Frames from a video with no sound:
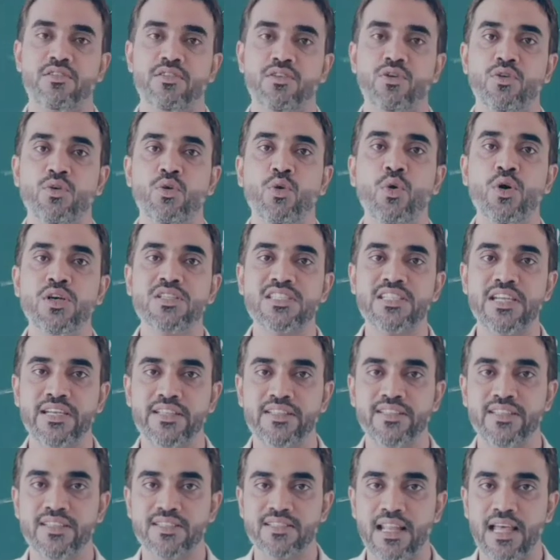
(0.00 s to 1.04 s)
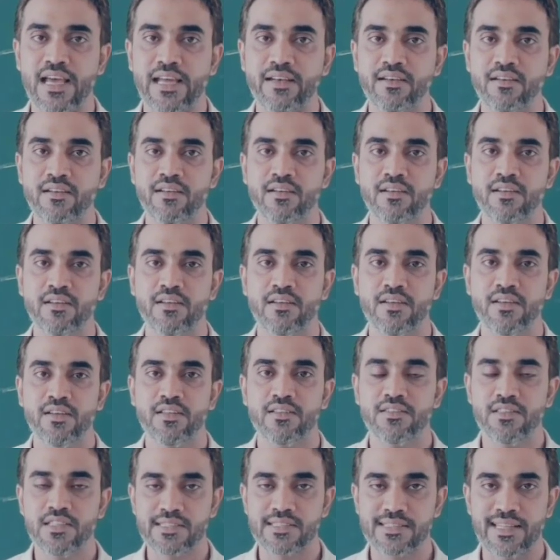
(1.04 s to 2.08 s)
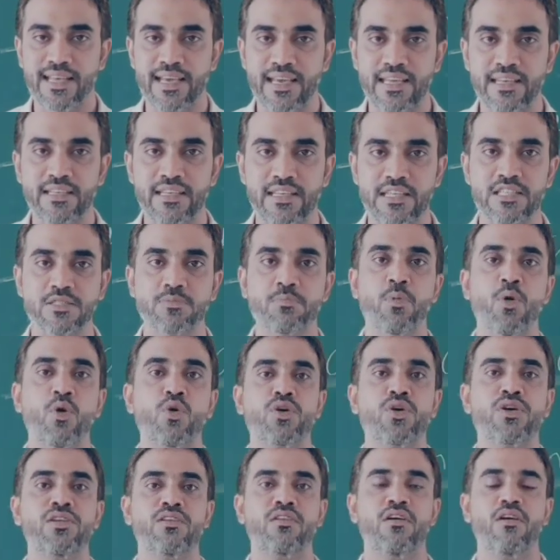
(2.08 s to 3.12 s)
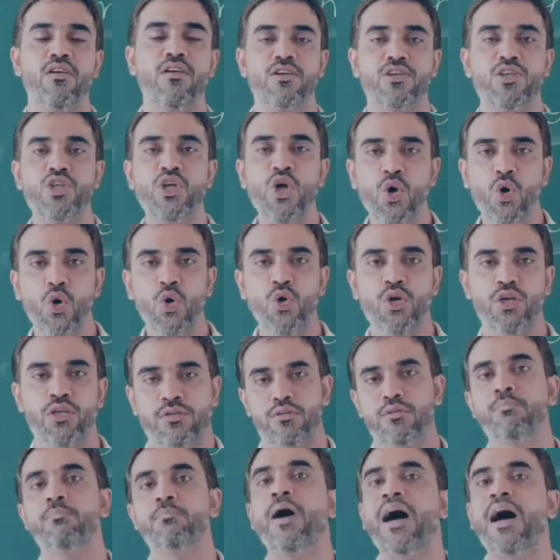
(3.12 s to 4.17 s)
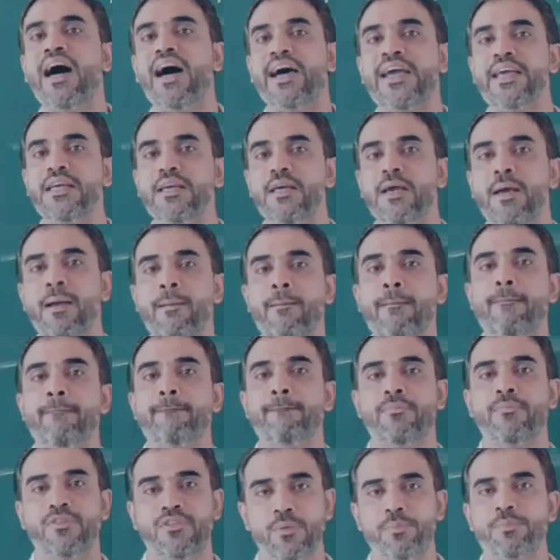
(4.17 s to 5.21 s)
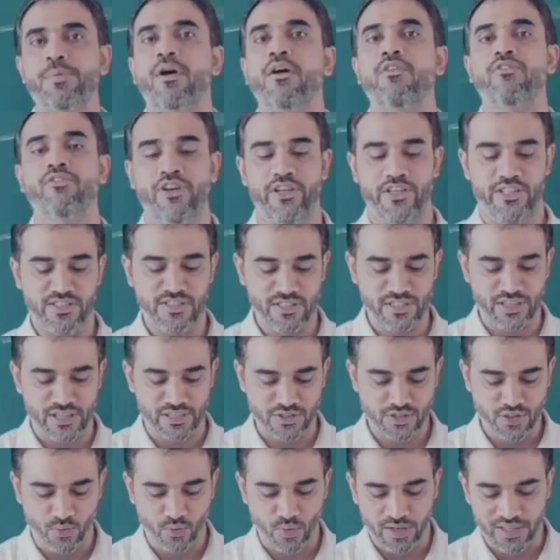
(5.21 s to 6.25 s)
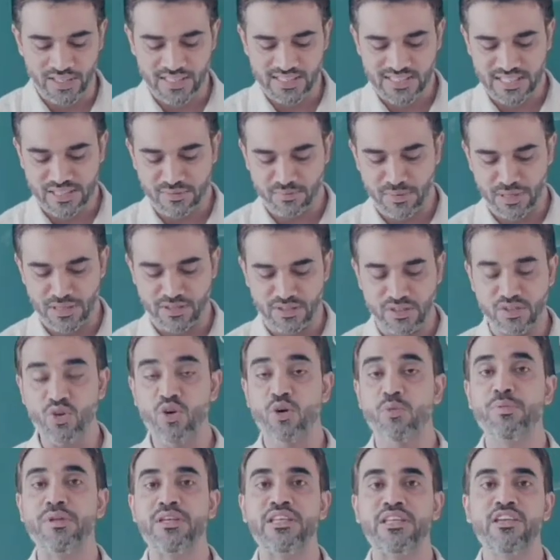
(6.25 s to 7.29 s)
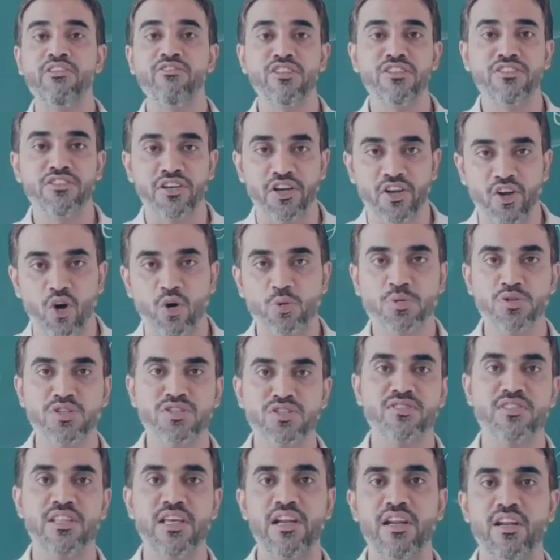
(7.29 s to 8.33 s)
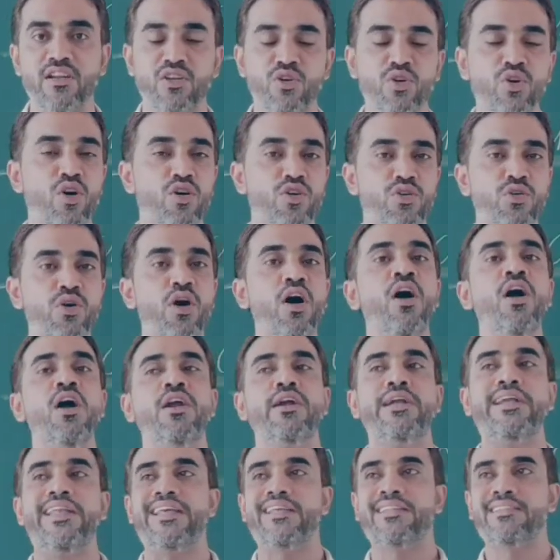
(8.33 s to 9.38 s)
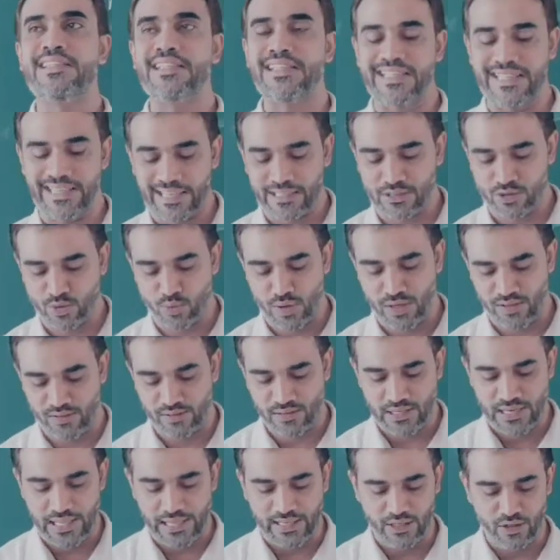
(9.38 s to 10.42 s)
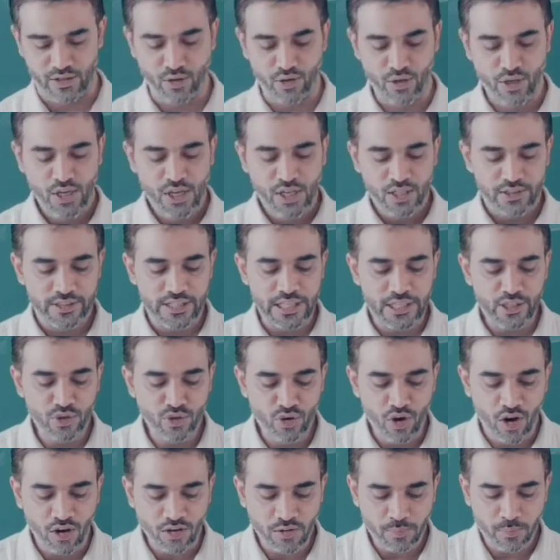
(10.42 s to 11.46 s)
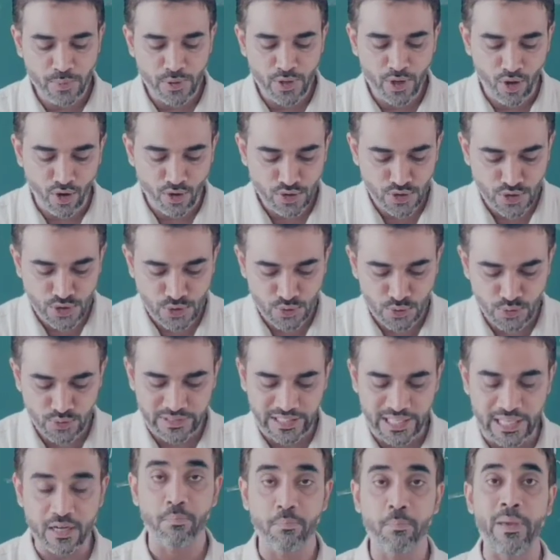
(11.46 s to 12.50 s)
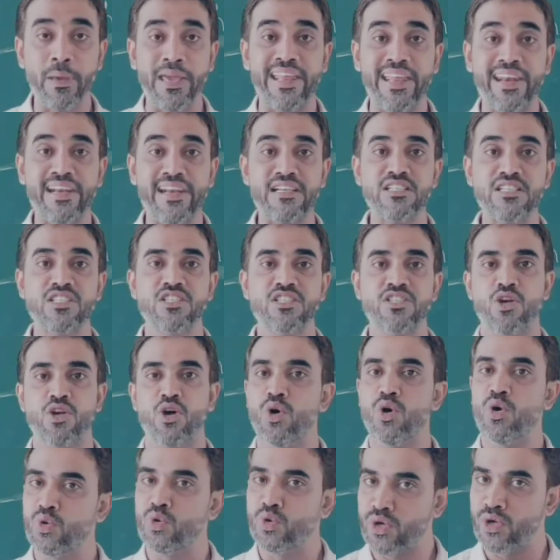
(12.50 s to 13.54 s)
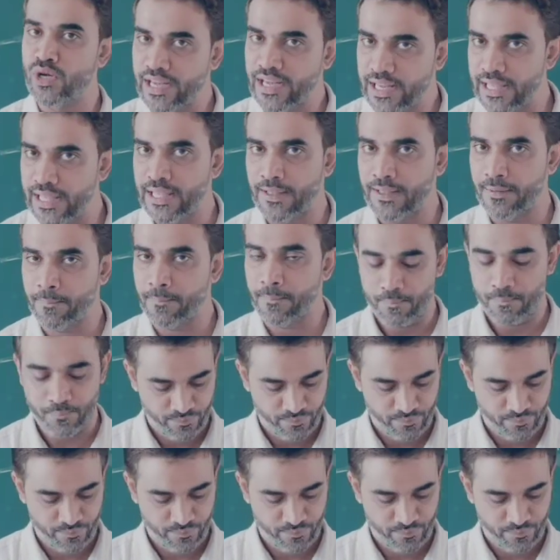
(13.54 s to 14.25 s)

Who has said this line? This line is spoken or told by the prophet, isn't it? So, what does it mean? You have been given three options there and you got to tick the correct one. Like, they do not belong to their parents only.